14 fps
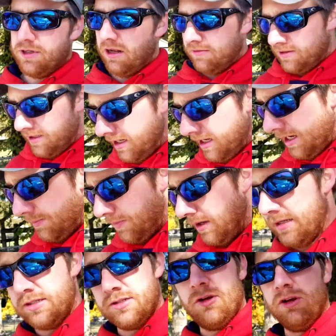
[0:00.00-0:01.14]
off today, but
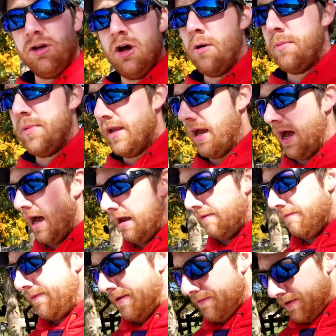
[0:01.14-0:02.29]
it's only going to be a high of
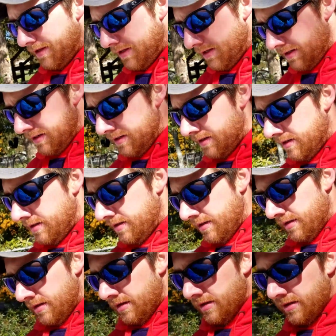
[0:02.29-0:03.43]
50.
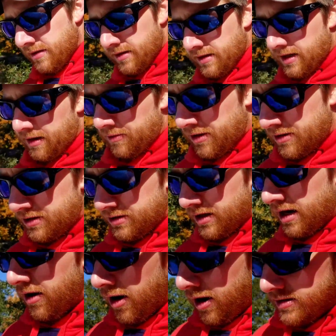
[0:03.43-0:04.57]
I'm not sure how
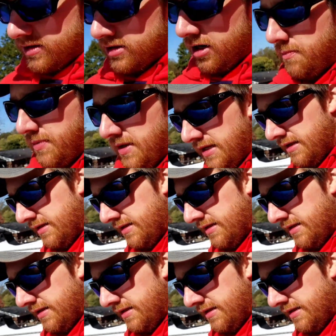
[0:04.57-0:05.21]
hot it's going to be in